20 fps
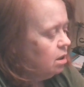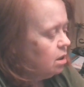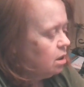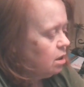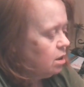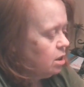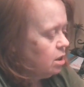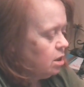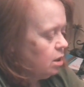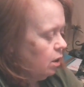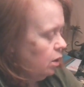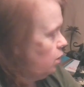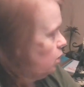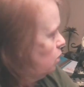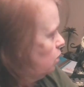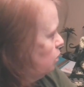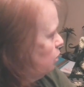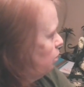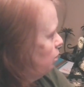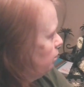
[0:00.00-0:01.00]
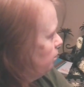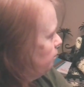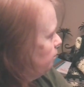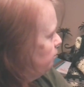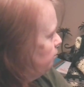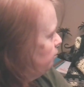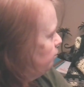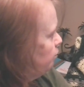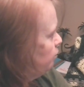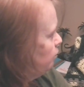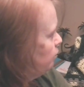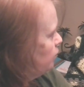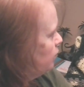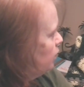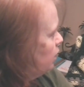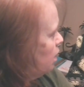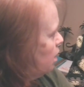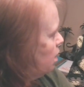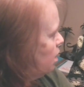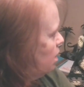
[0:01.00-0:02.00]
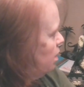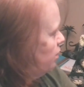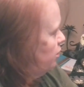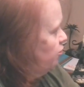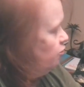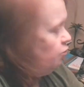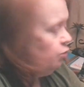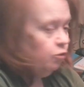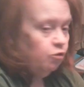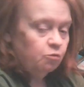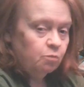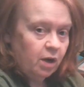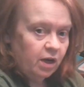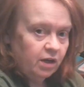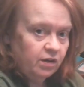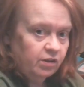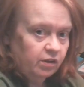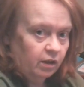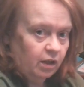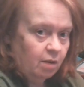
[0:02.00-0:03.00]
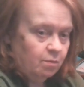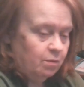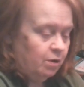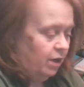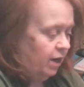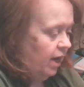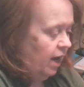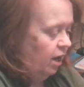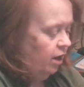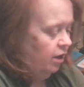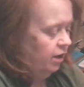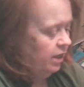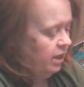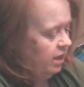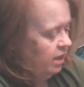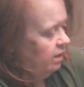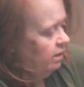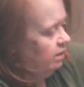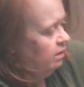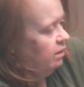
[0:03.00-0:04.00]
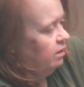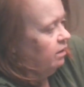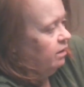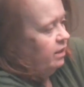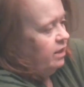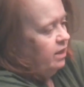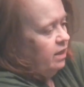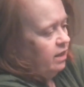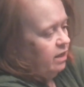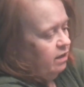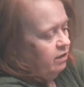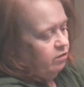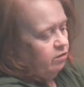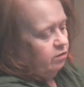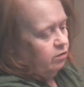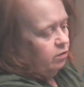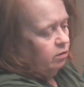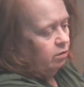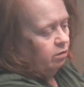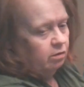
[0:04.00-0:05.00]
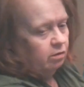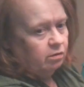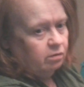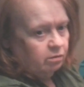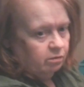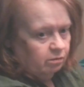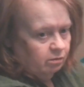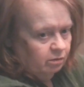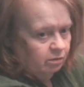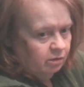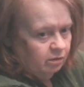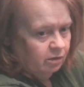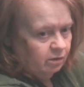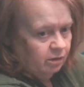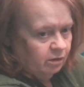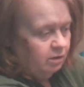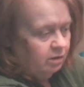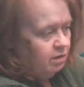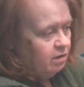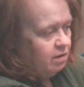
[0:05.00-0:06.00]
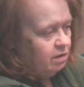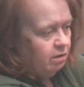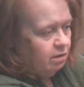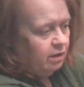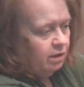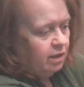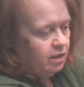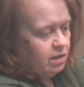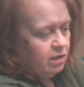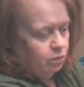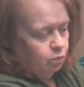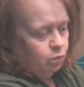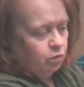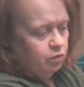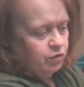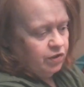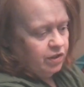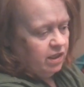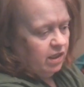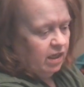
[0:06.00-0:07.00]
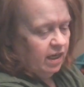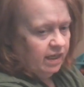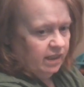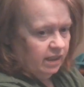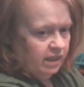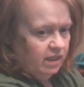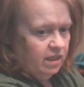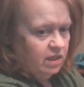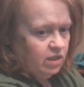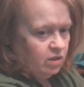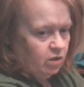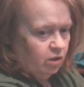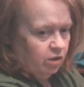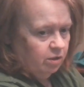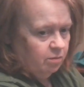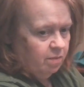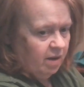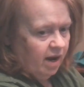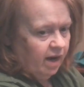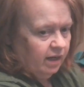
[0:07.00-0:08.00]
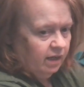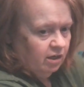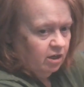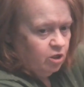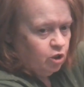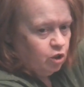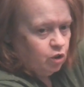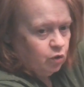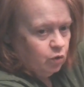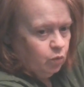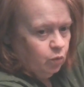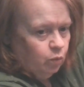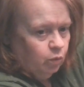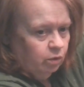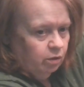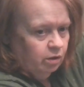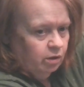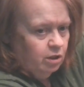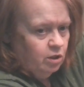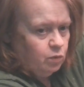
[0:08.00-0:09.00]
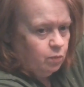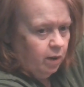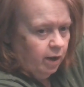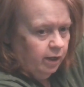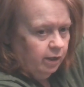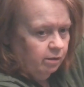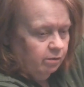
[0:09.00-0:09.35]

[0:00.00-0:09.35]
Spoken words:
So this was my dilemma. How to get this that will sit like this on the back to this way.